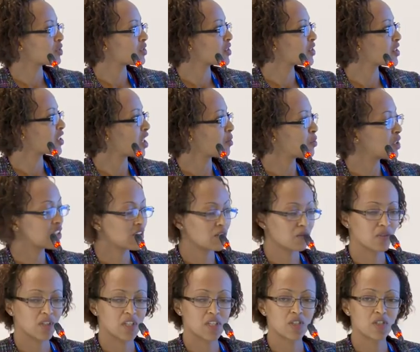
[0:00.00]
Some
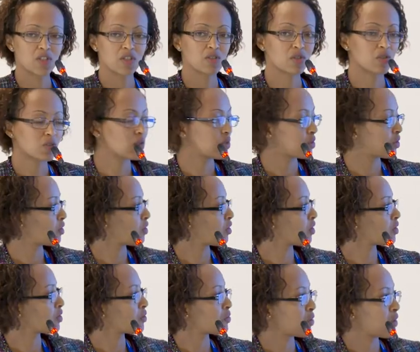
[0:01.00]
interventions
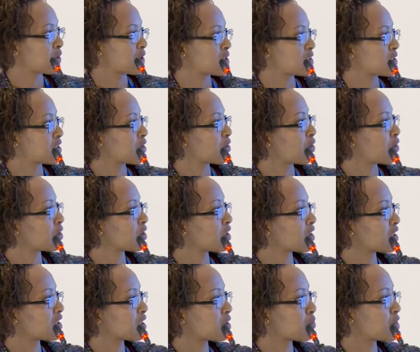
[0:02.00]
on focusing
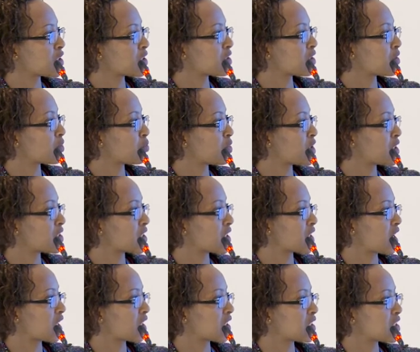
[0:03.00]
on the
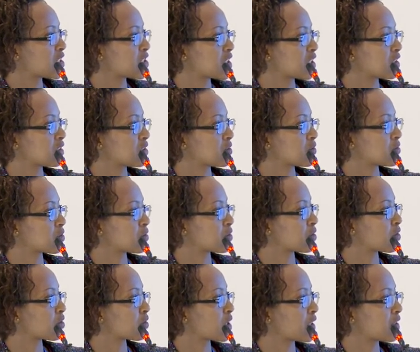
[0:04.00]
personal initiatives
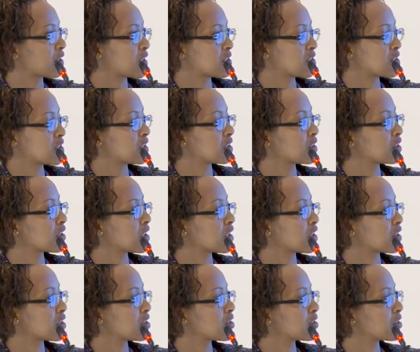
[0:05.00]
or addressing
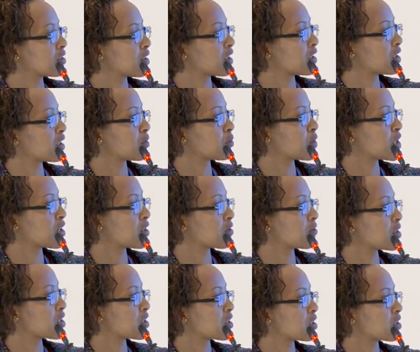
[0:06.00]
the risk-taking
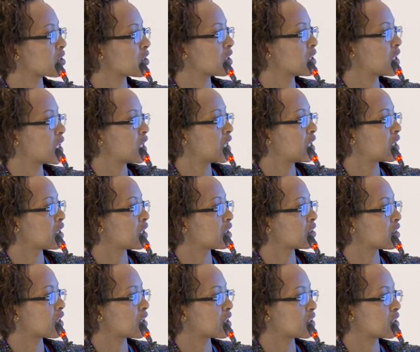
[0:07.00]
behavior
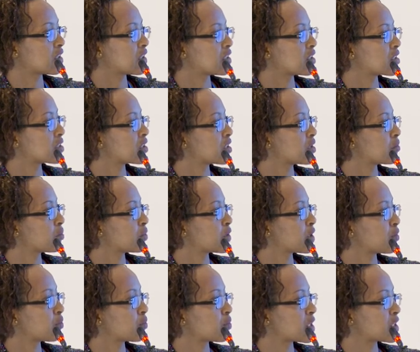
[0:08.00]
and the leadership
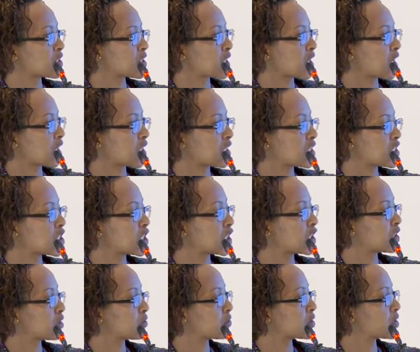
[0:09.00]
and personal
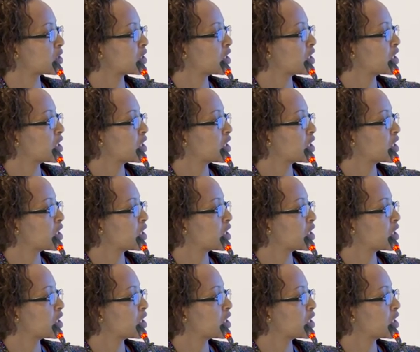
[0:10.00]
initiatives.